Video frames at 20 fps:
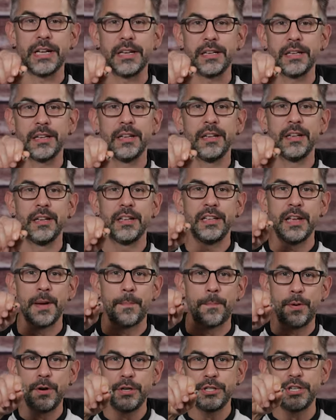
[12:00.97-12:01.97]
it you
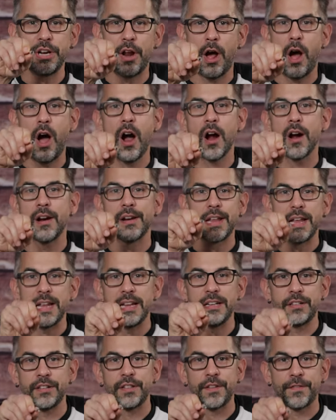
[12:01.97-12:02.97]
push it hard
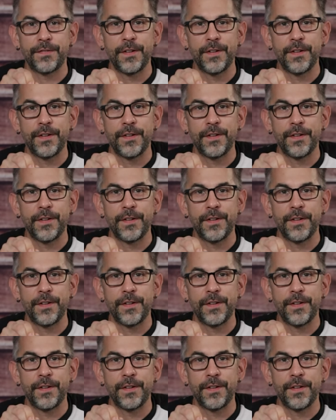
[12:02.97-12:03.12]
into the